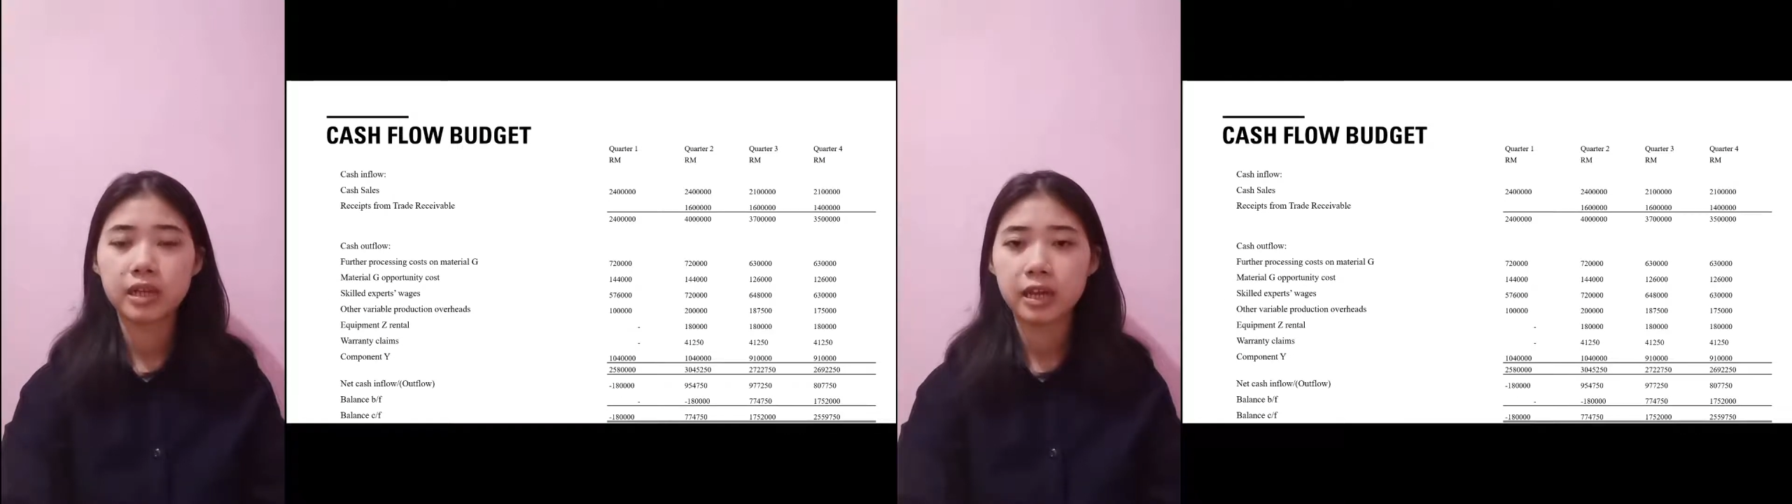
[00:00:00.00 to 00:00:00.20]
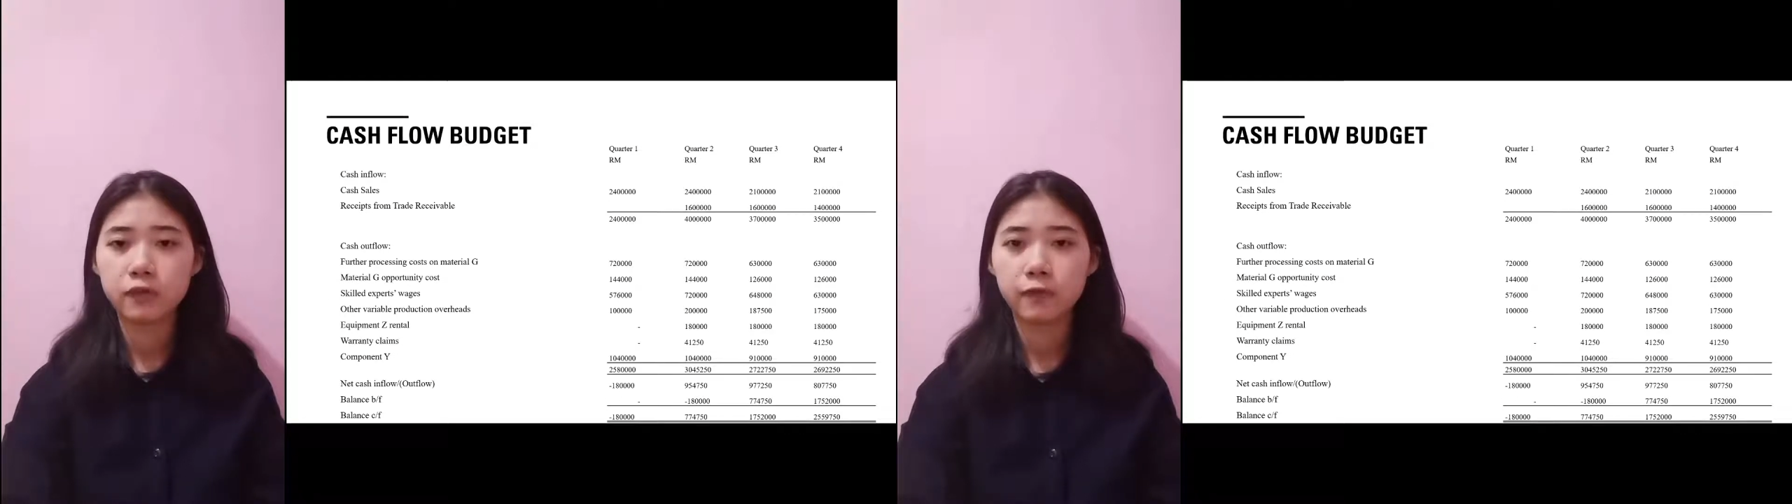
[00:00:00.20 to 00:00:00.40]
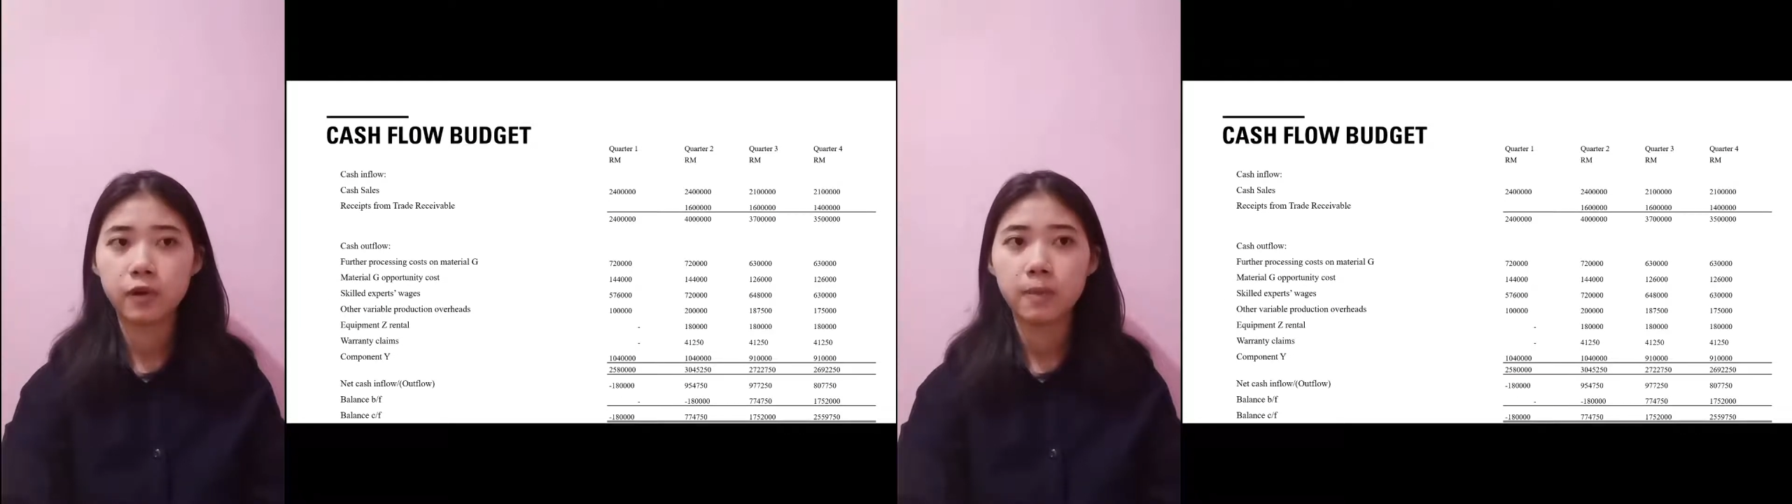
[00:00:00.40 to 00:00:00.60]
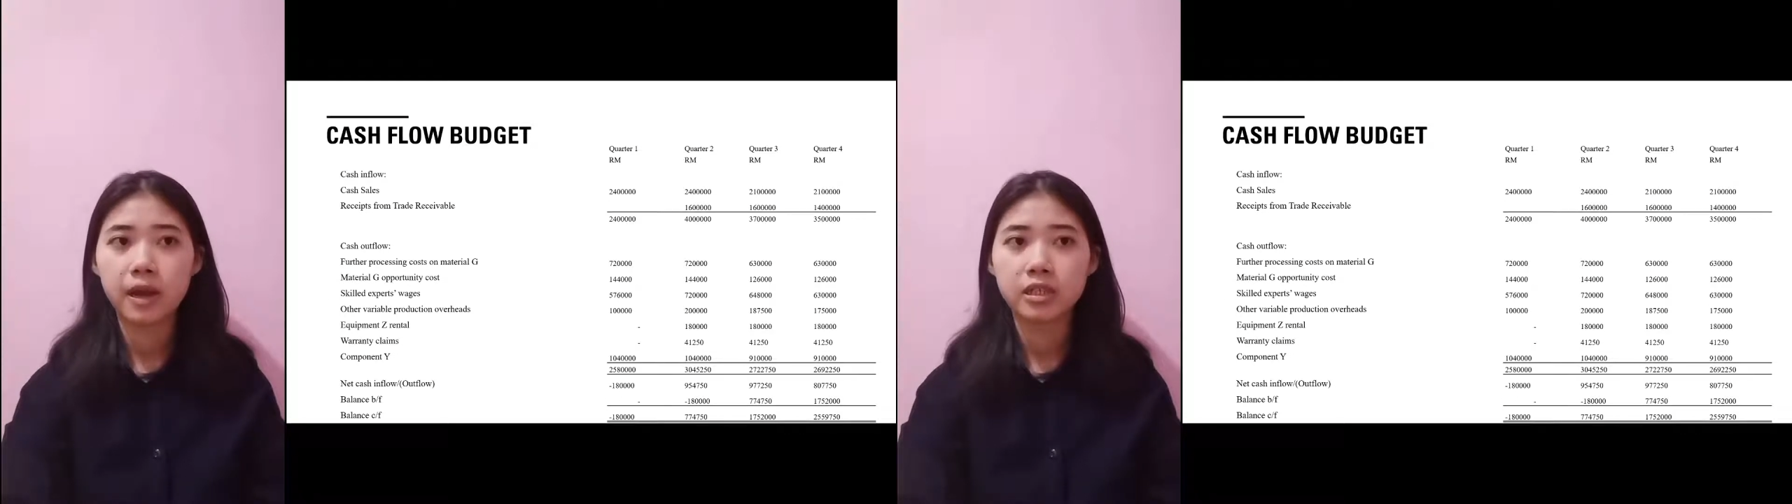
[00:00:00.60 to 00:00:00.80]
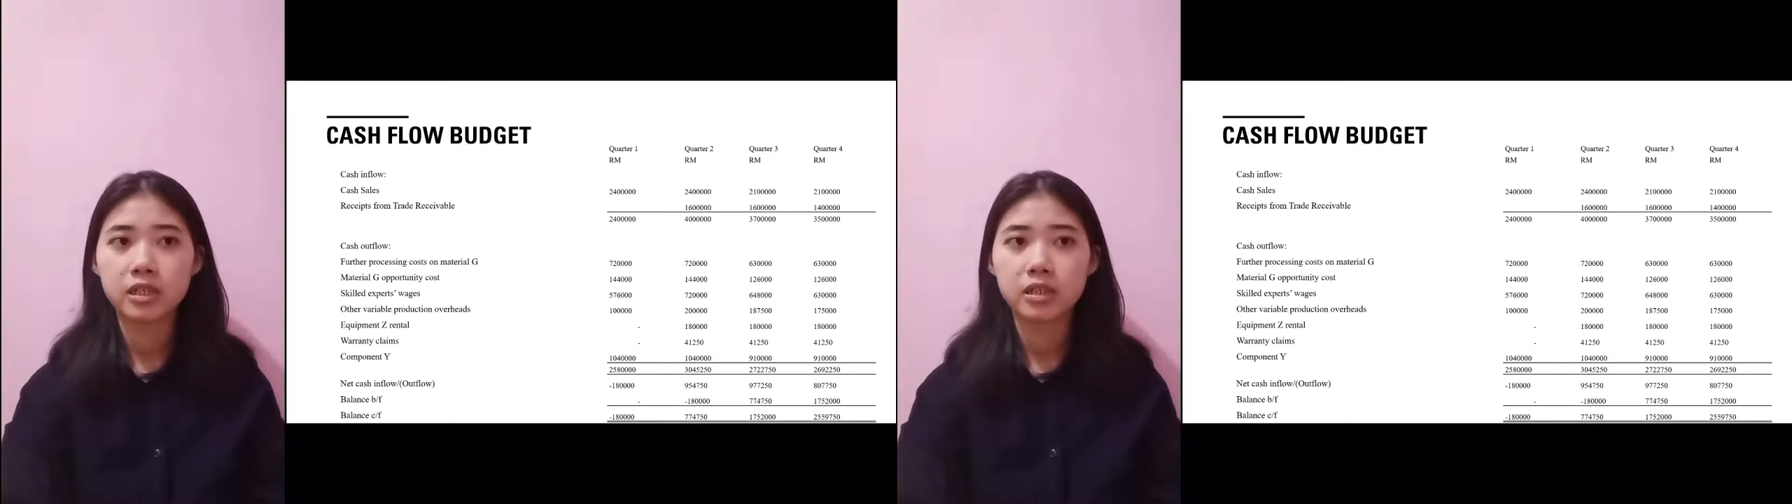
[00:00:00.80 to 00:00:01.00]
cash flow
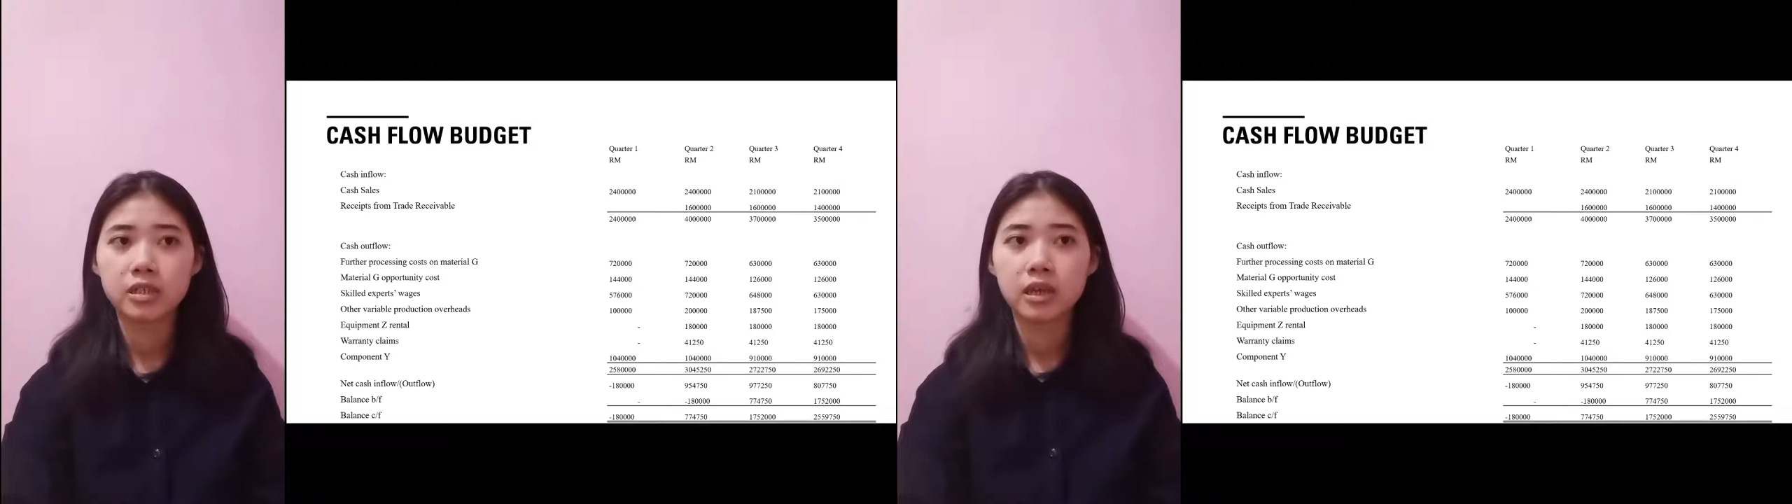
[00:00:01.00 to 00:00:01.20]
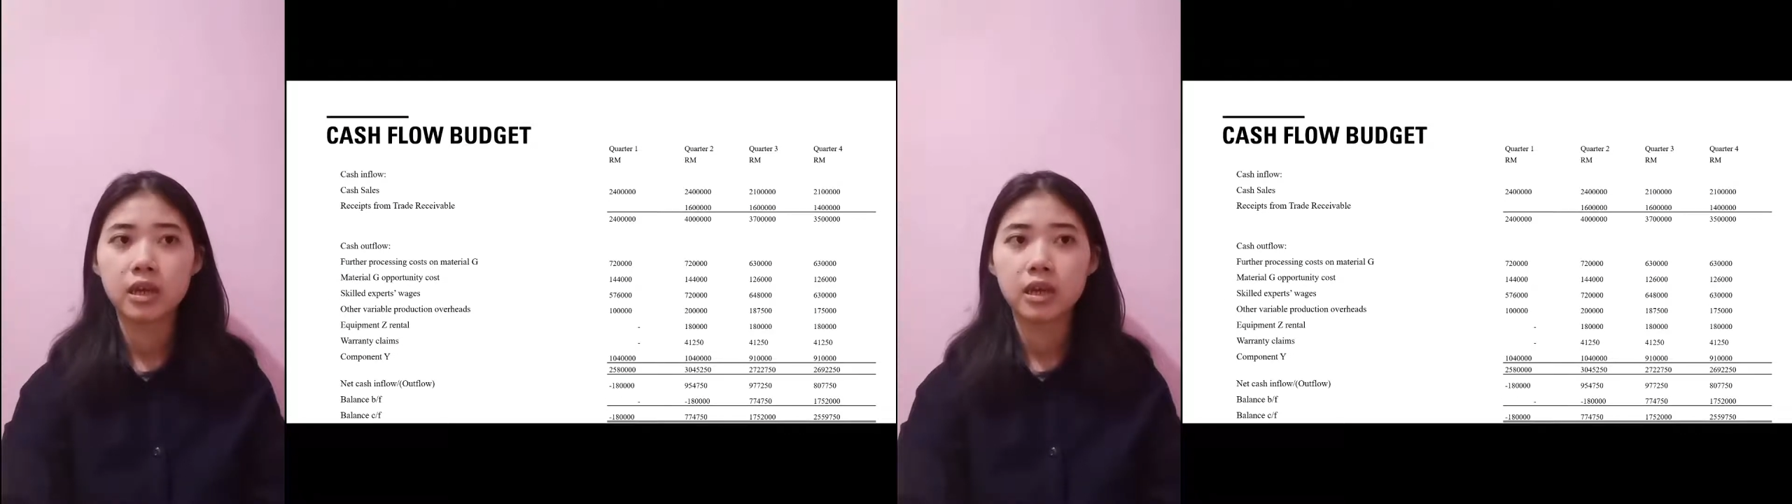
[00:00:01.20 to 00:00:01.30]
budget